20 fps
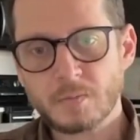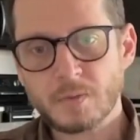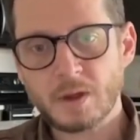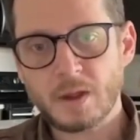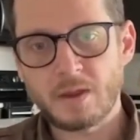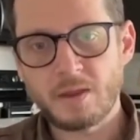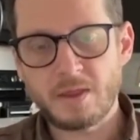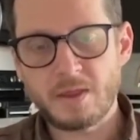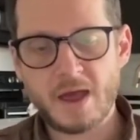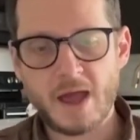
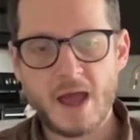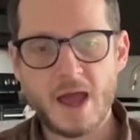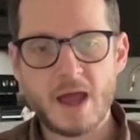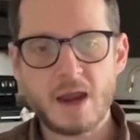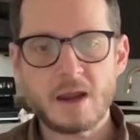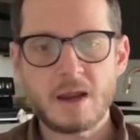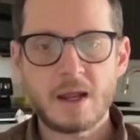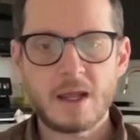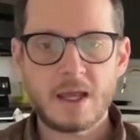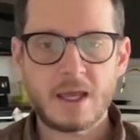
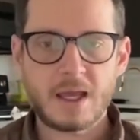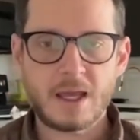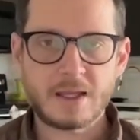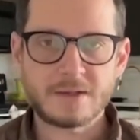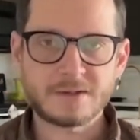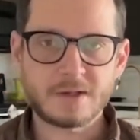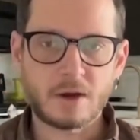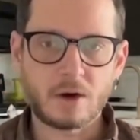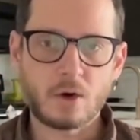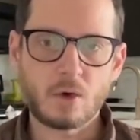that
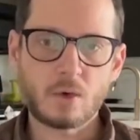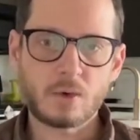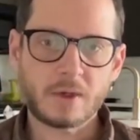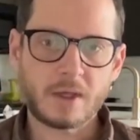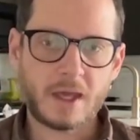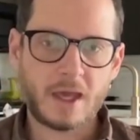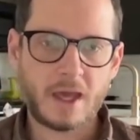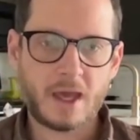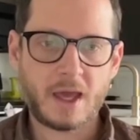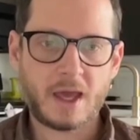it's
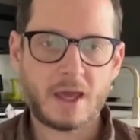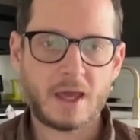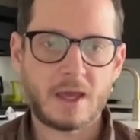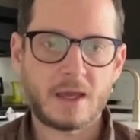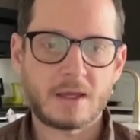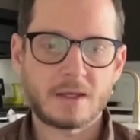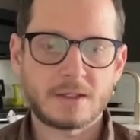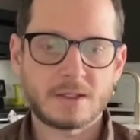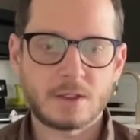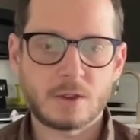
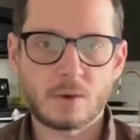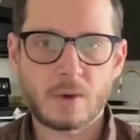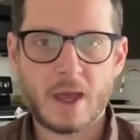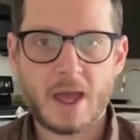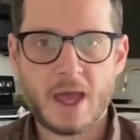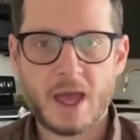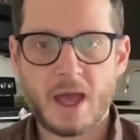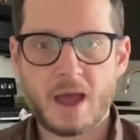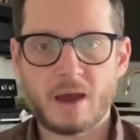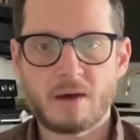okay to
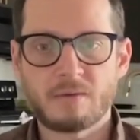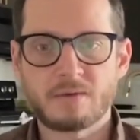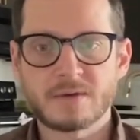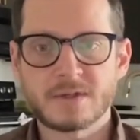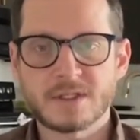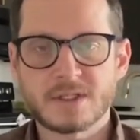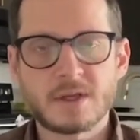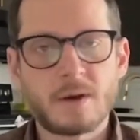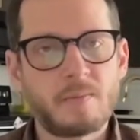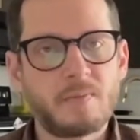have
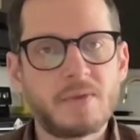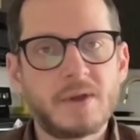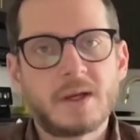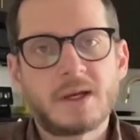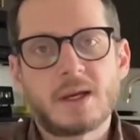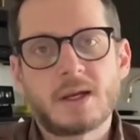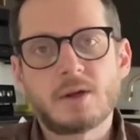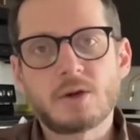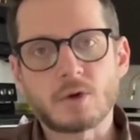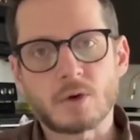something
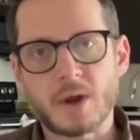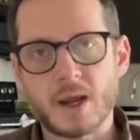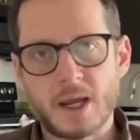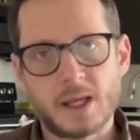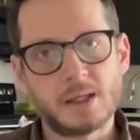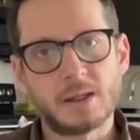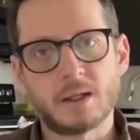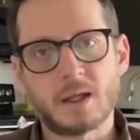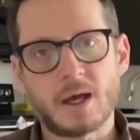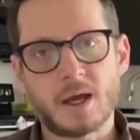in your
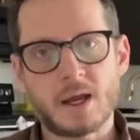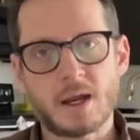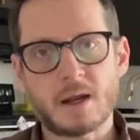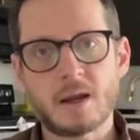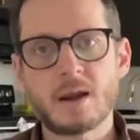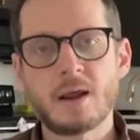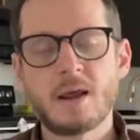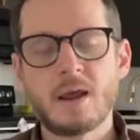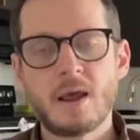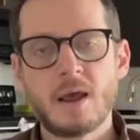
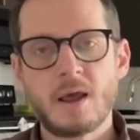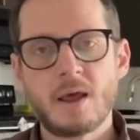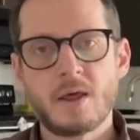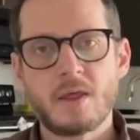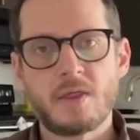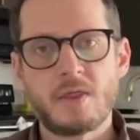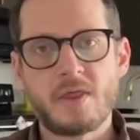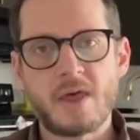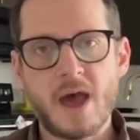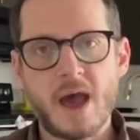headline
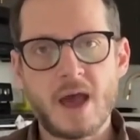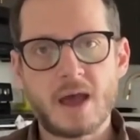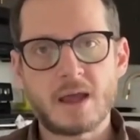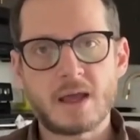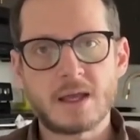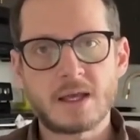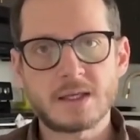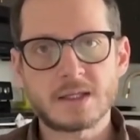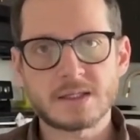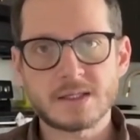
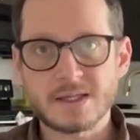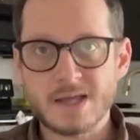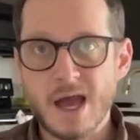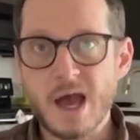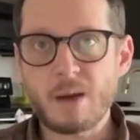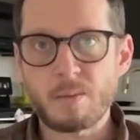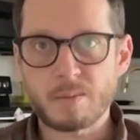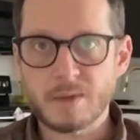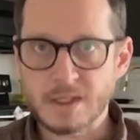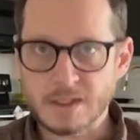that is
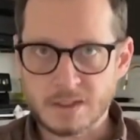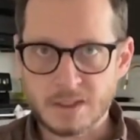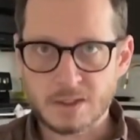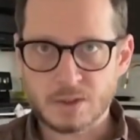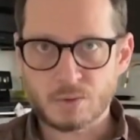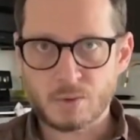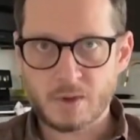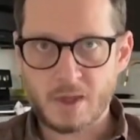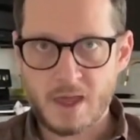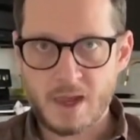not
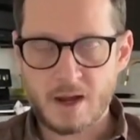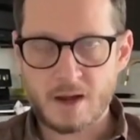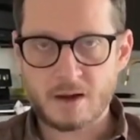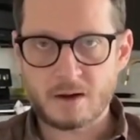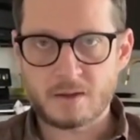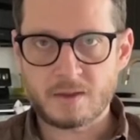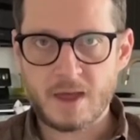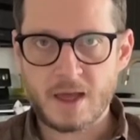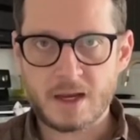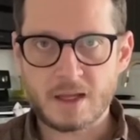business related,
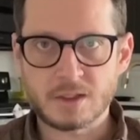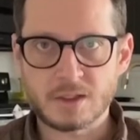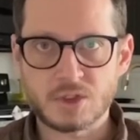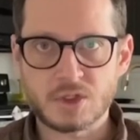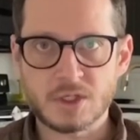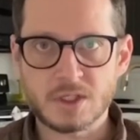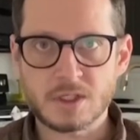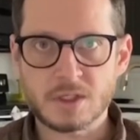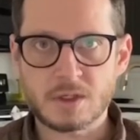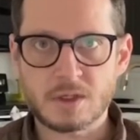that is
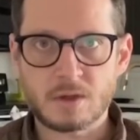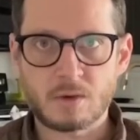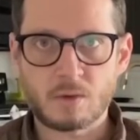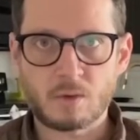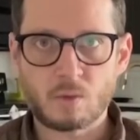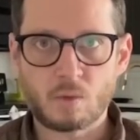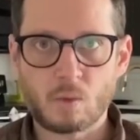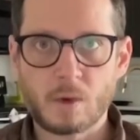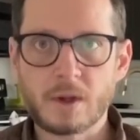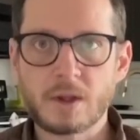just
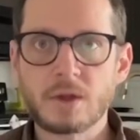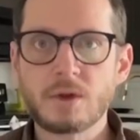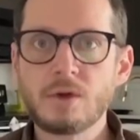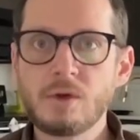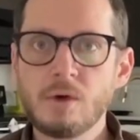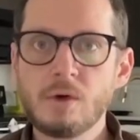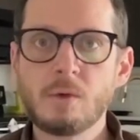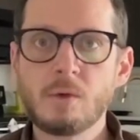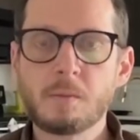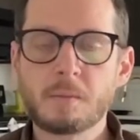what
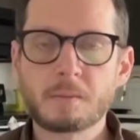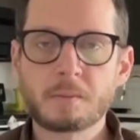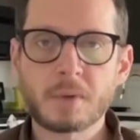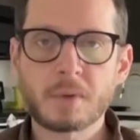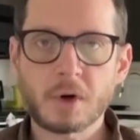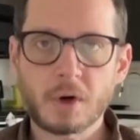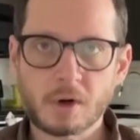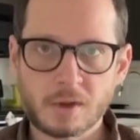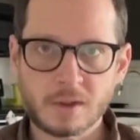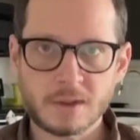you
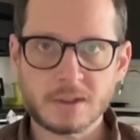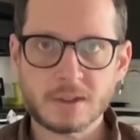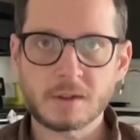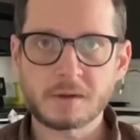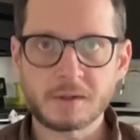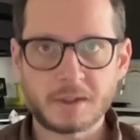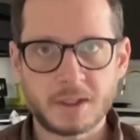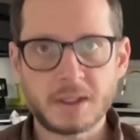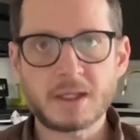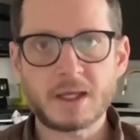
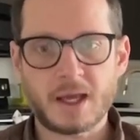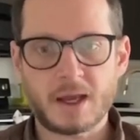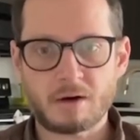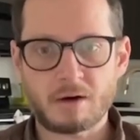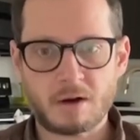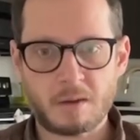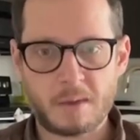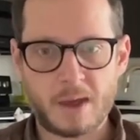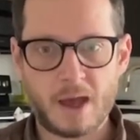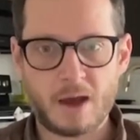personally care
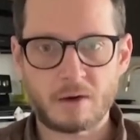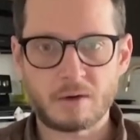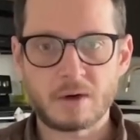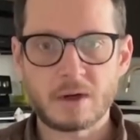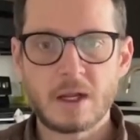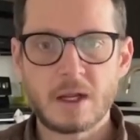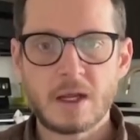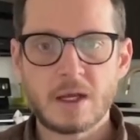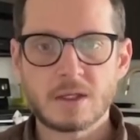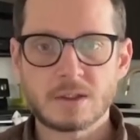about.
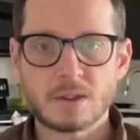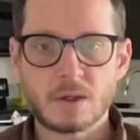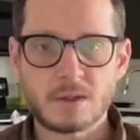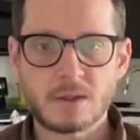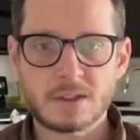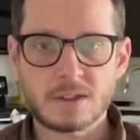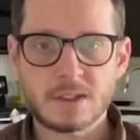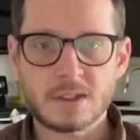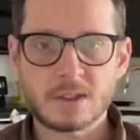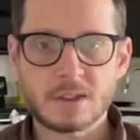So
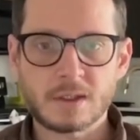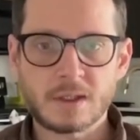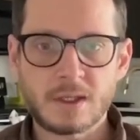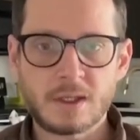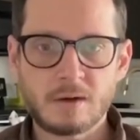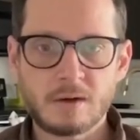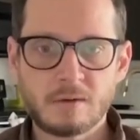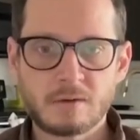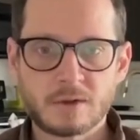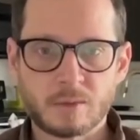this is
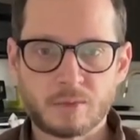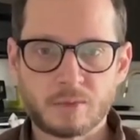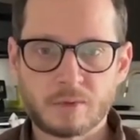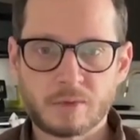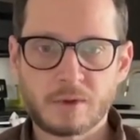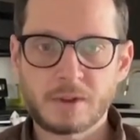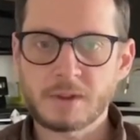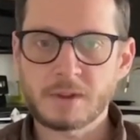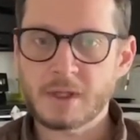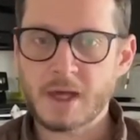Leo
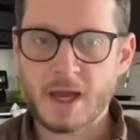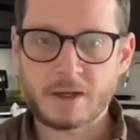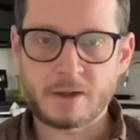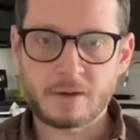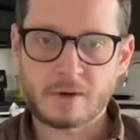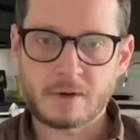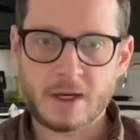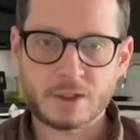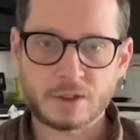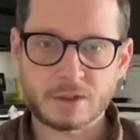DePril. I
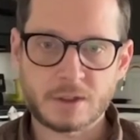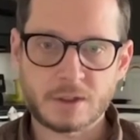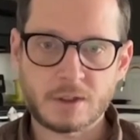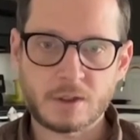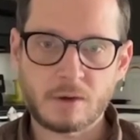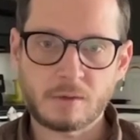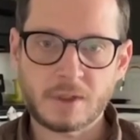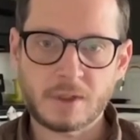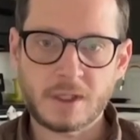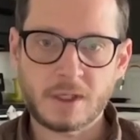don't actually
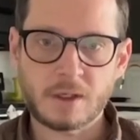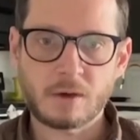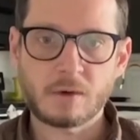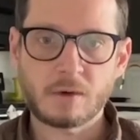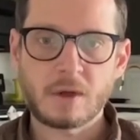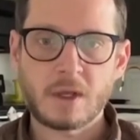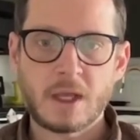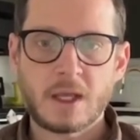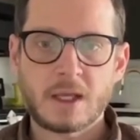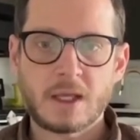know Leo.
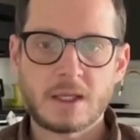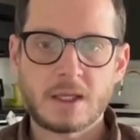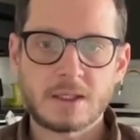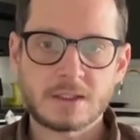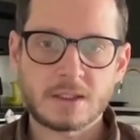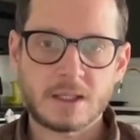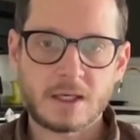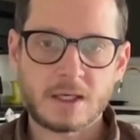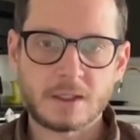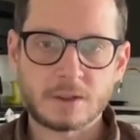
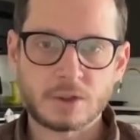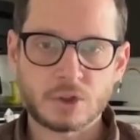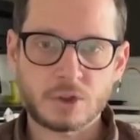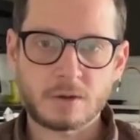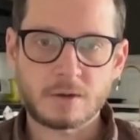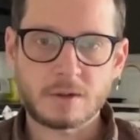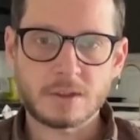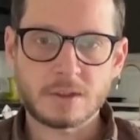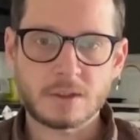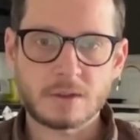He's an
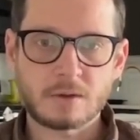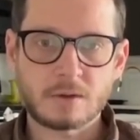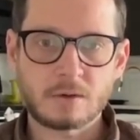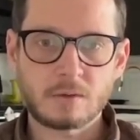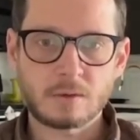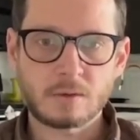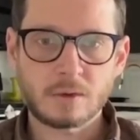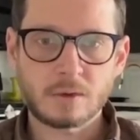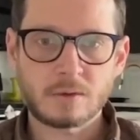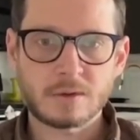insurance
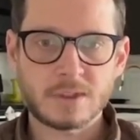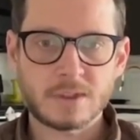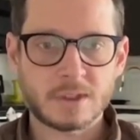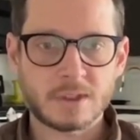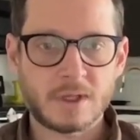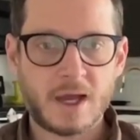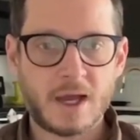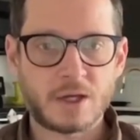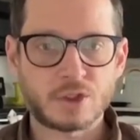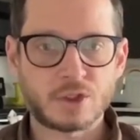guru
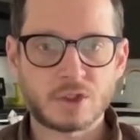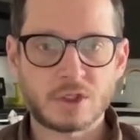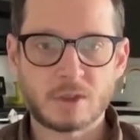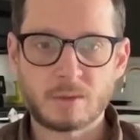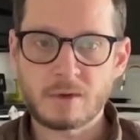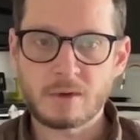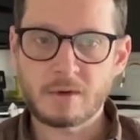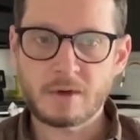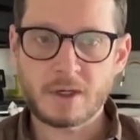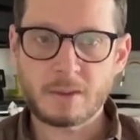slash
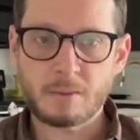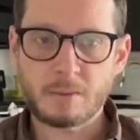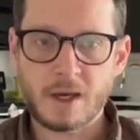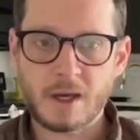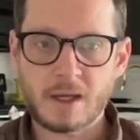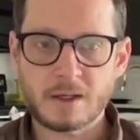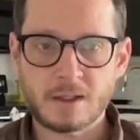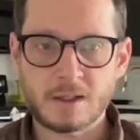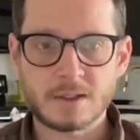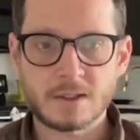community
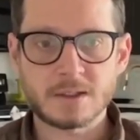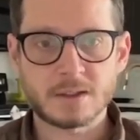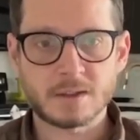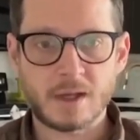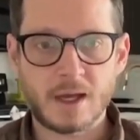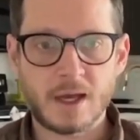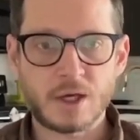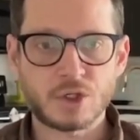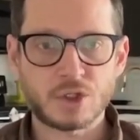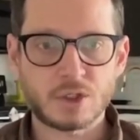minded
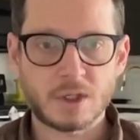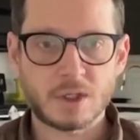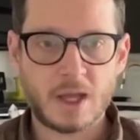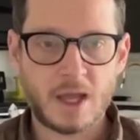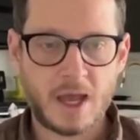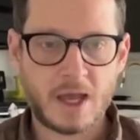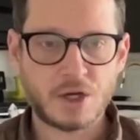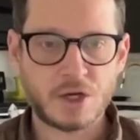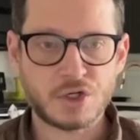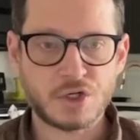slash
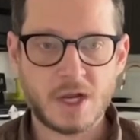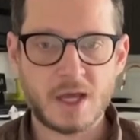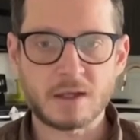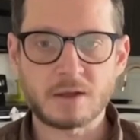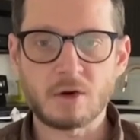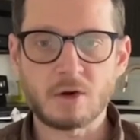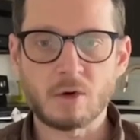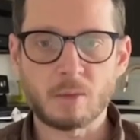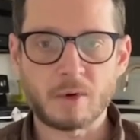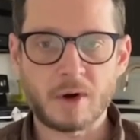hashtag
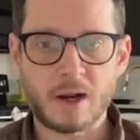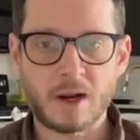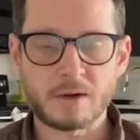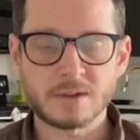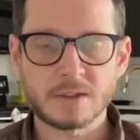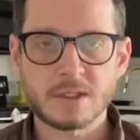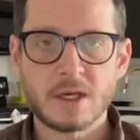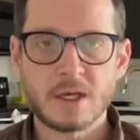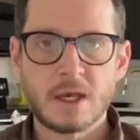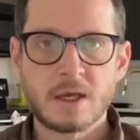Go
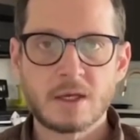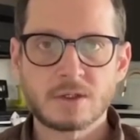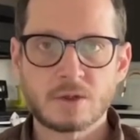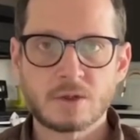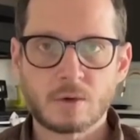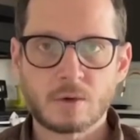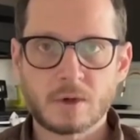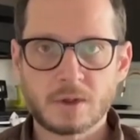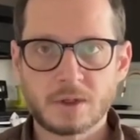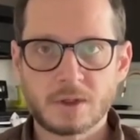Browns.
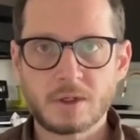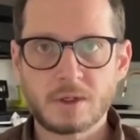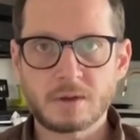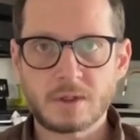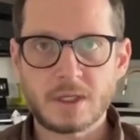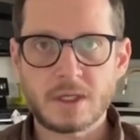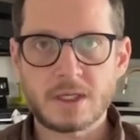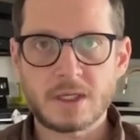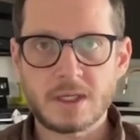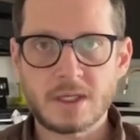So
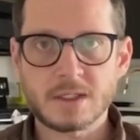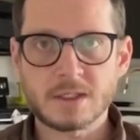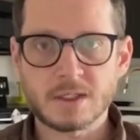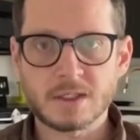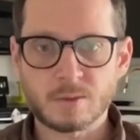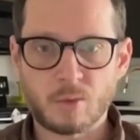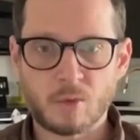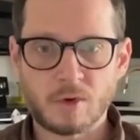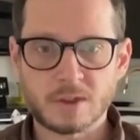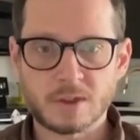clearly he's a
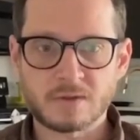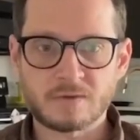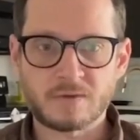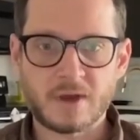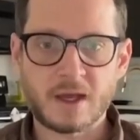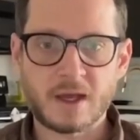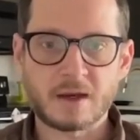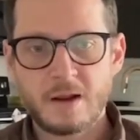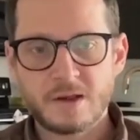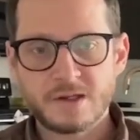sports
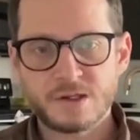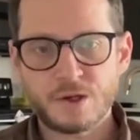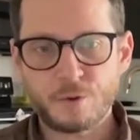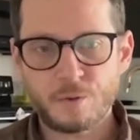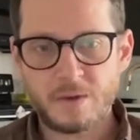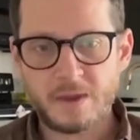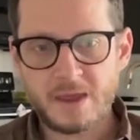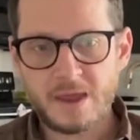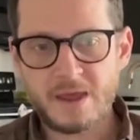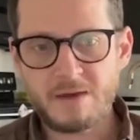fan.
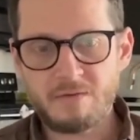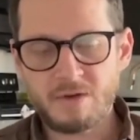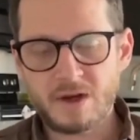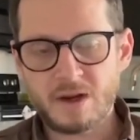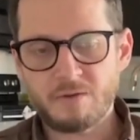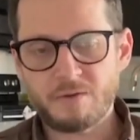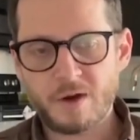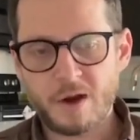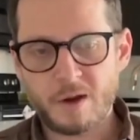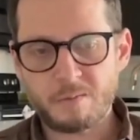So even
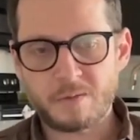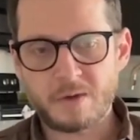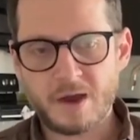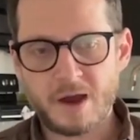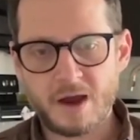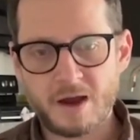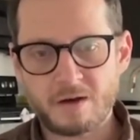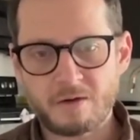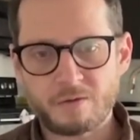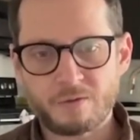if I'm
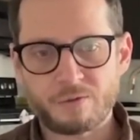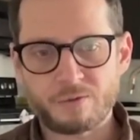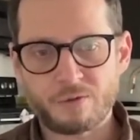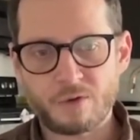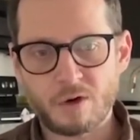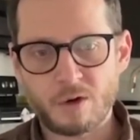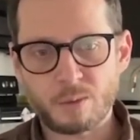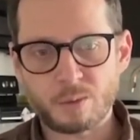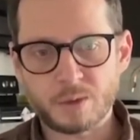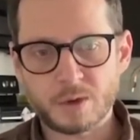not
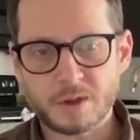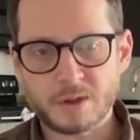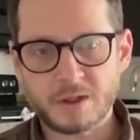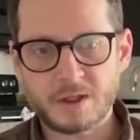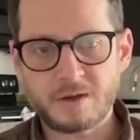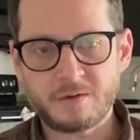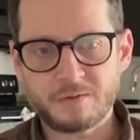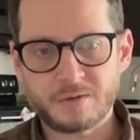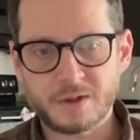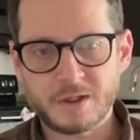from
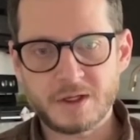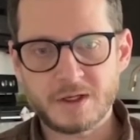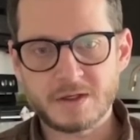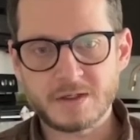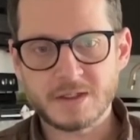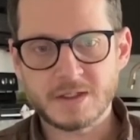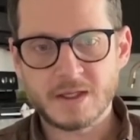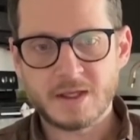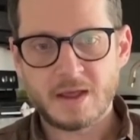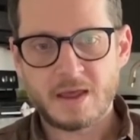
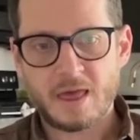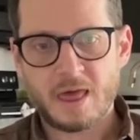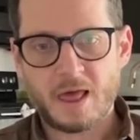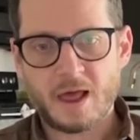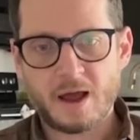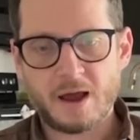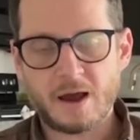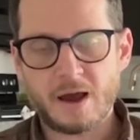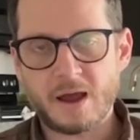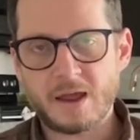Cleveland,
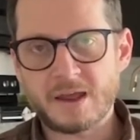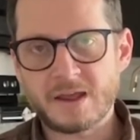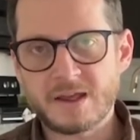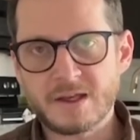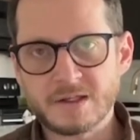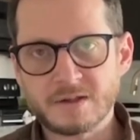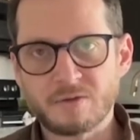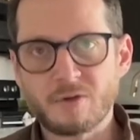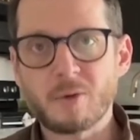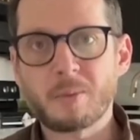uh,
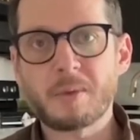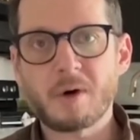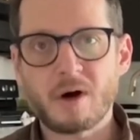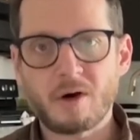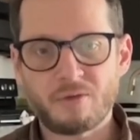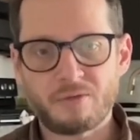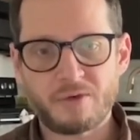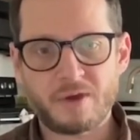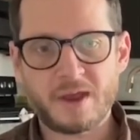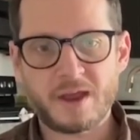he's a football
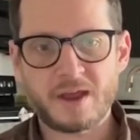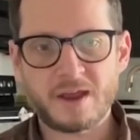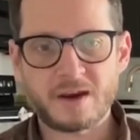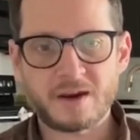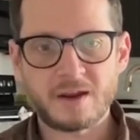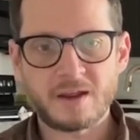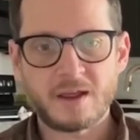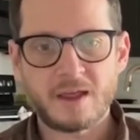fan.